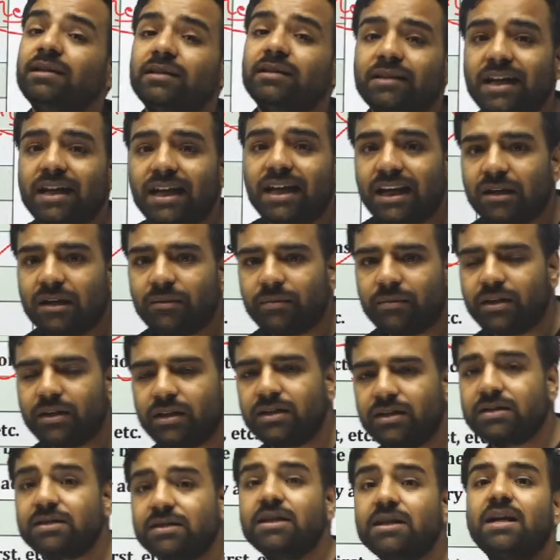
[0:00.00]

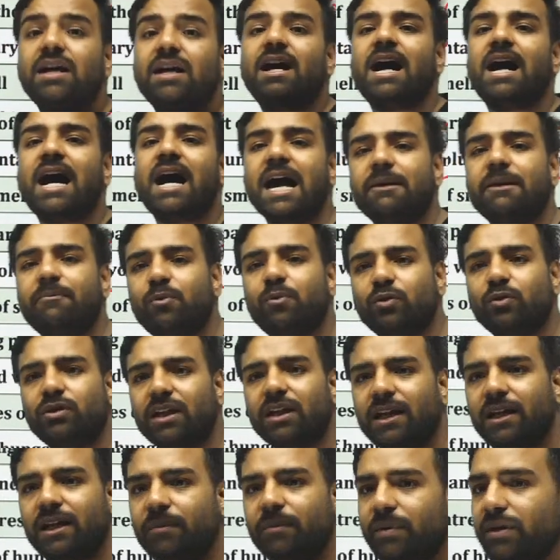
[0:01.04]
Thalamus,
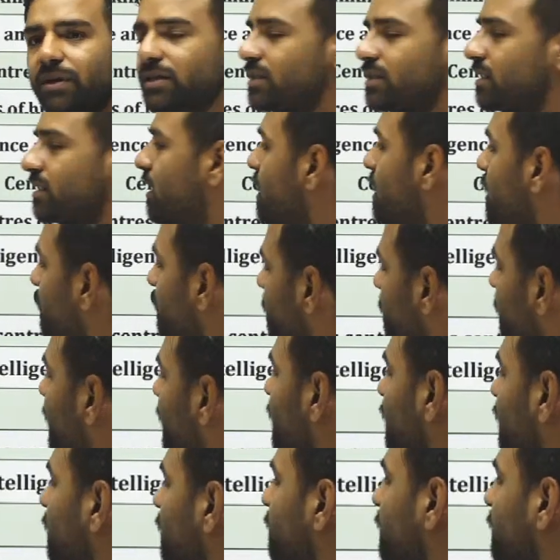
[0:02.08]
hypothalamus. But